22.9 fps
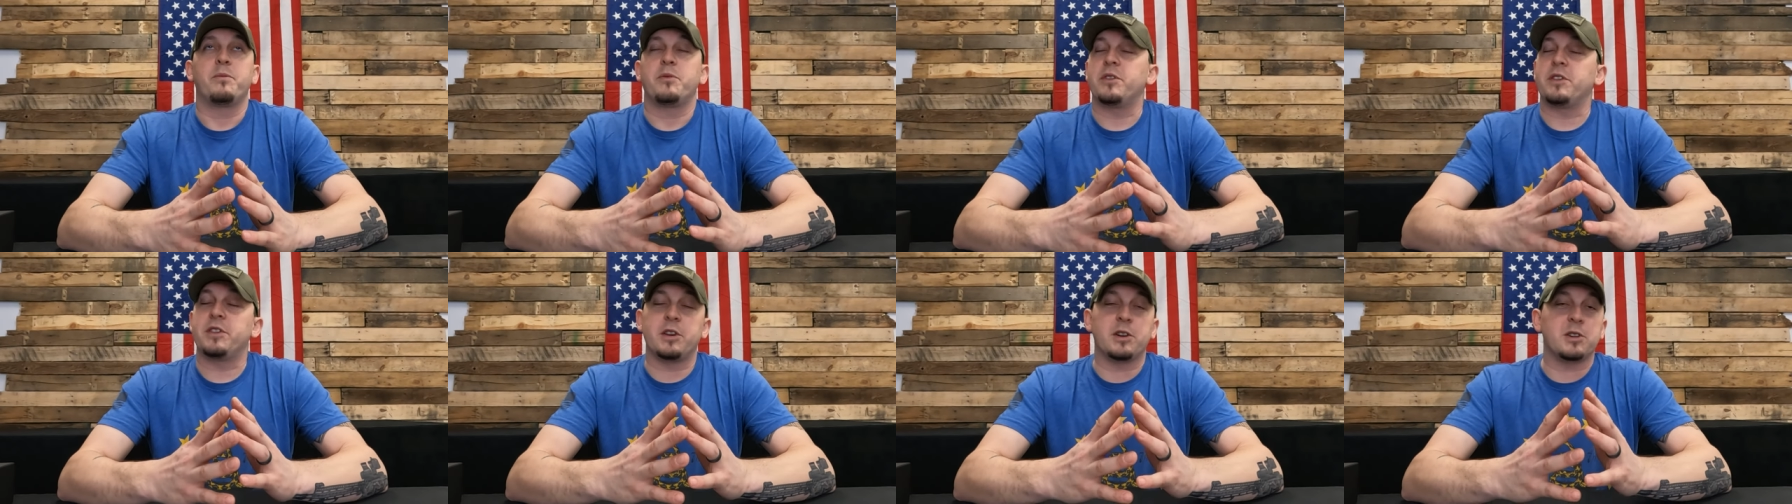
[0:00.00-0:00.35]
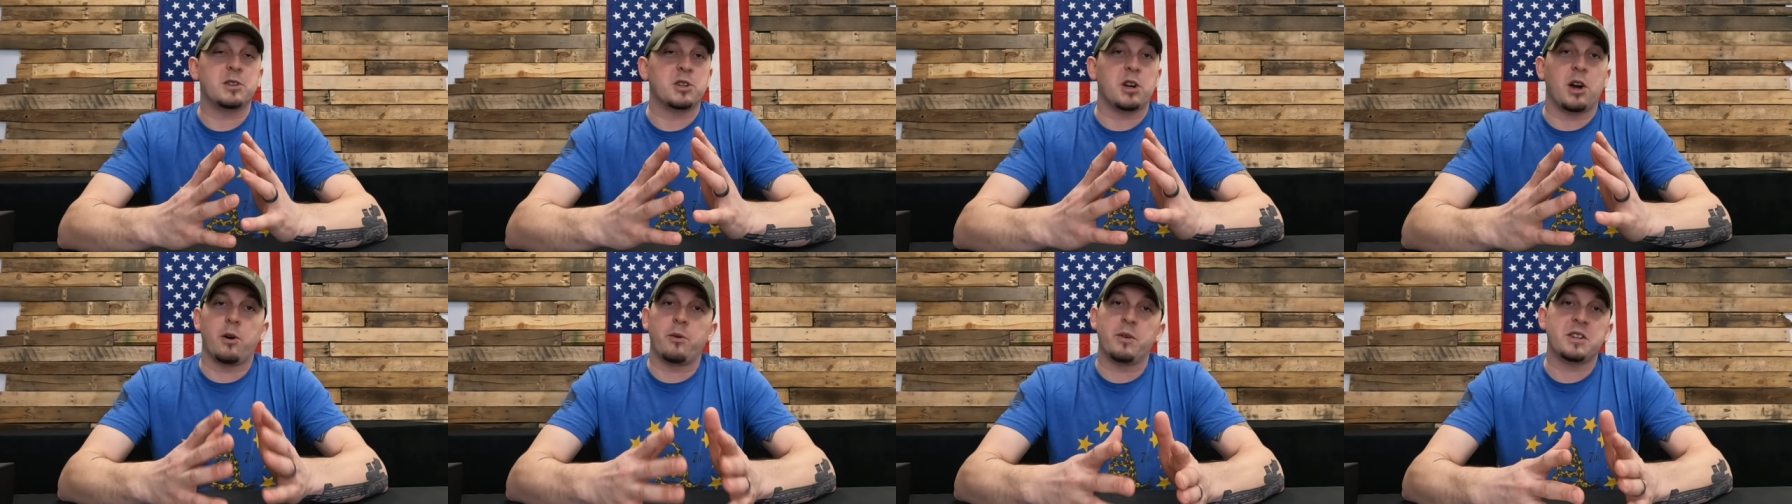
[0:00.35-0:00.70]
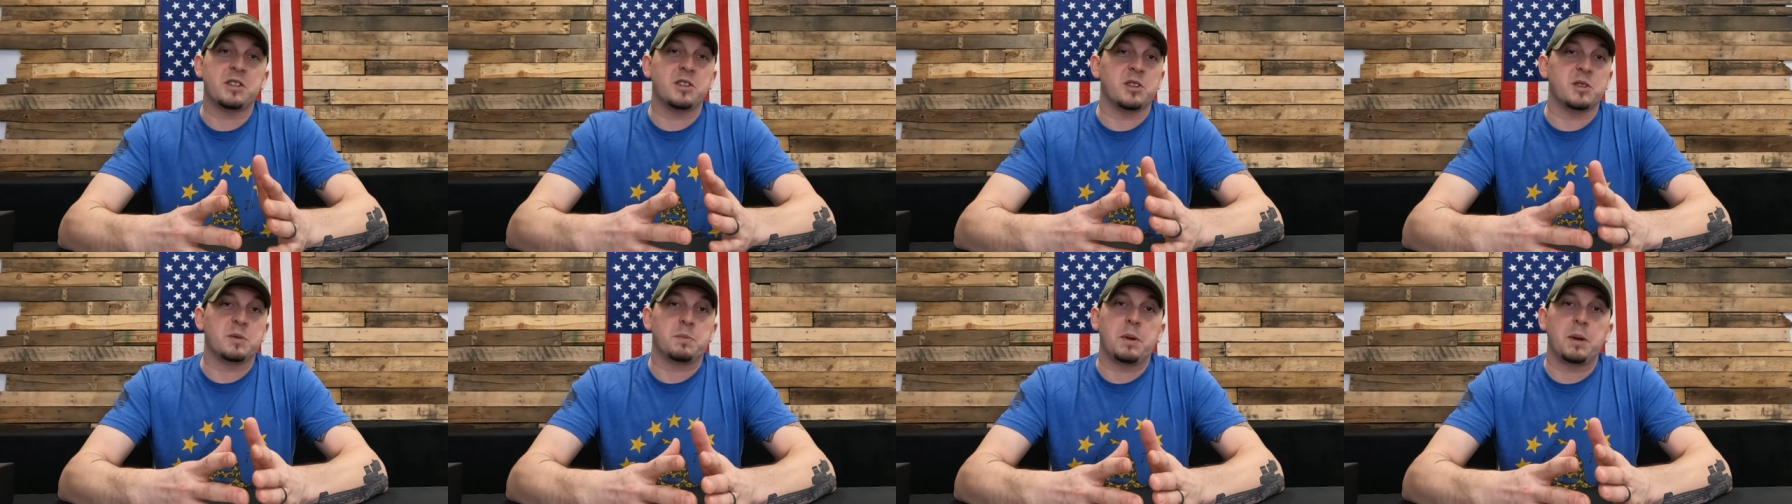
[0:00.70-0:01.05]
there's
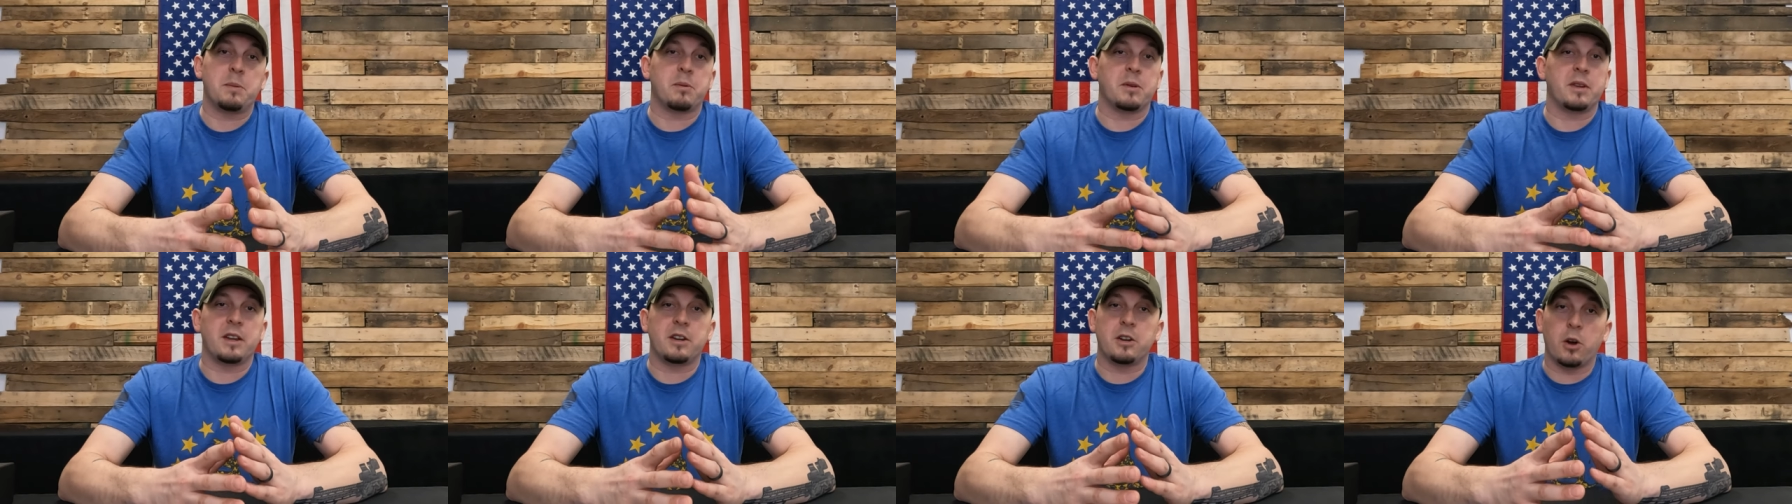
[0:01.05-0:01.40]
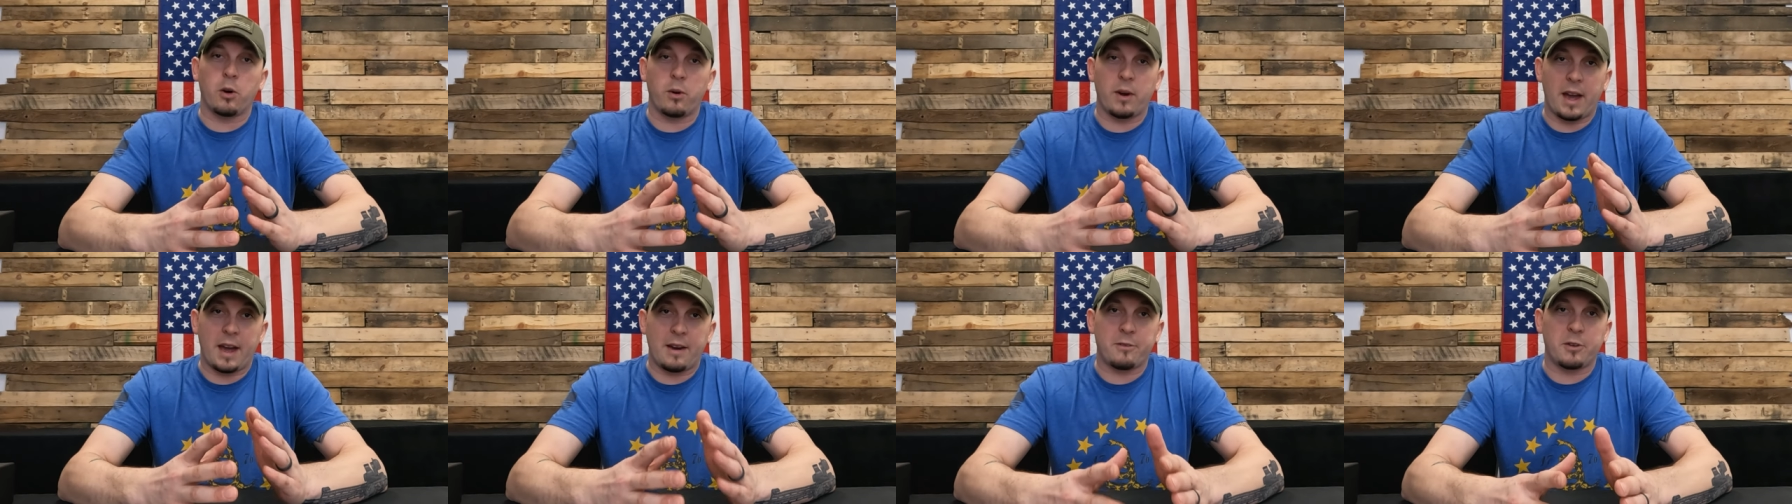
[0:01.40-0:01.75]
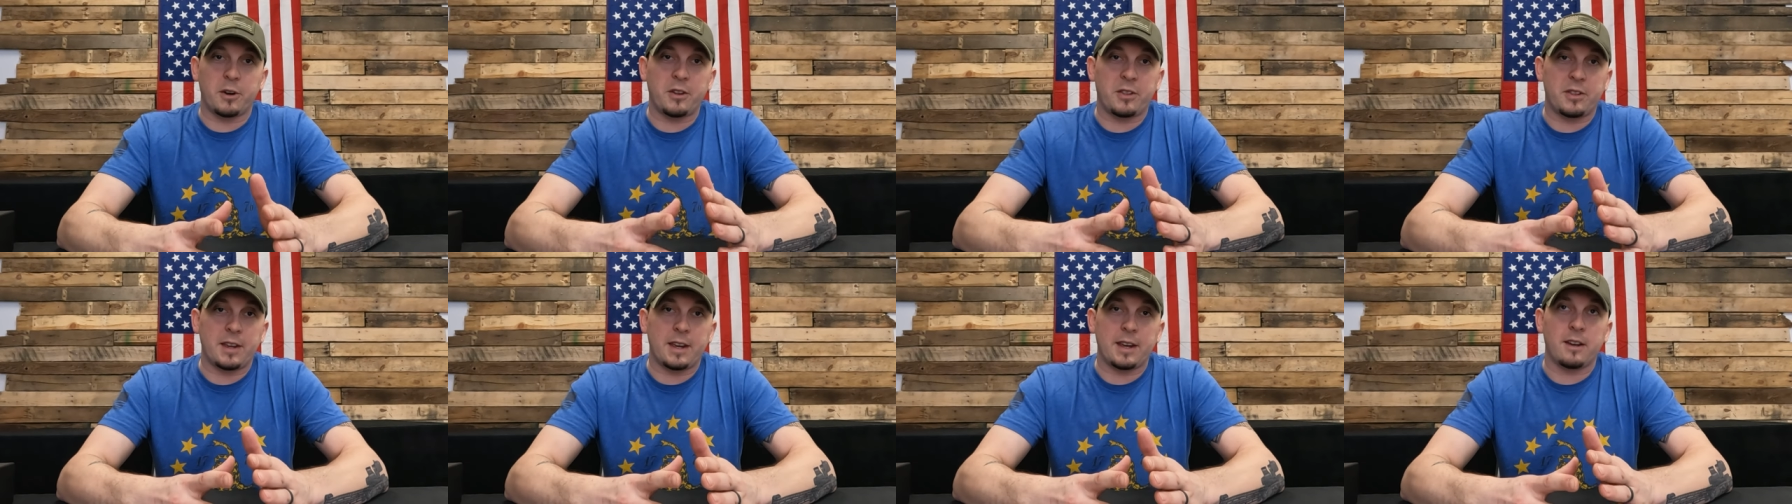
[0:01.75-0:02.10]
always those people that know
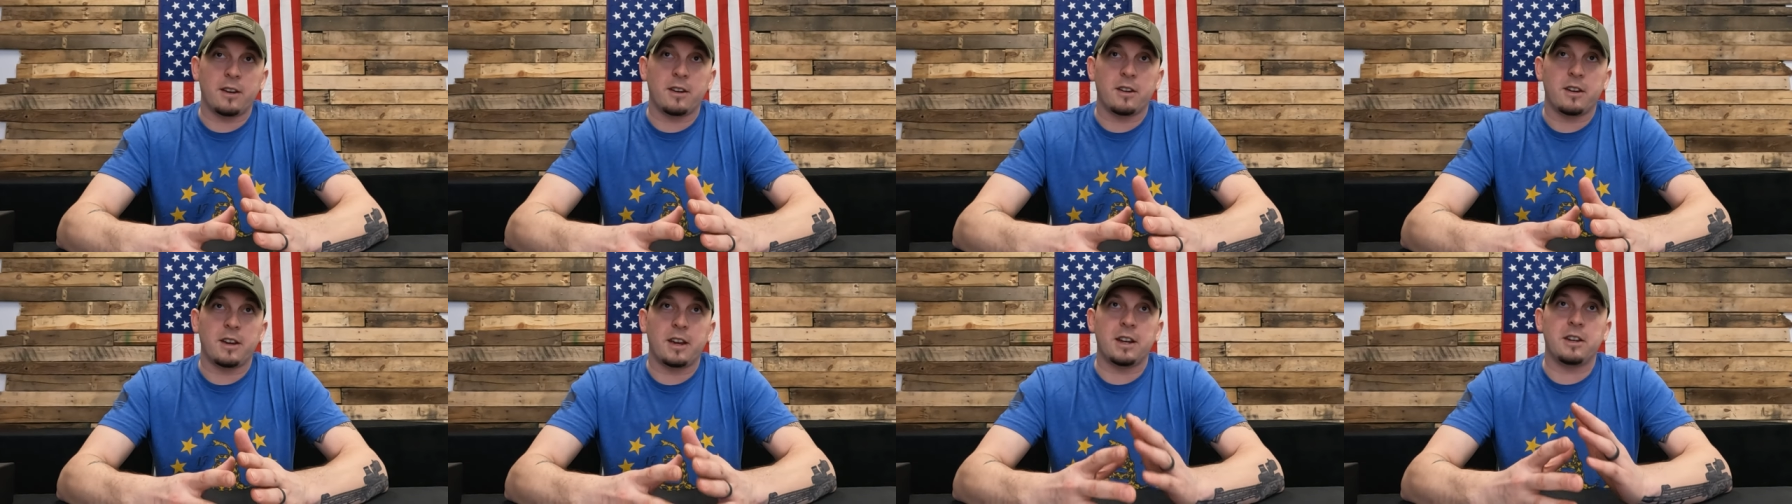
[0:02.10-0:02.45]
everything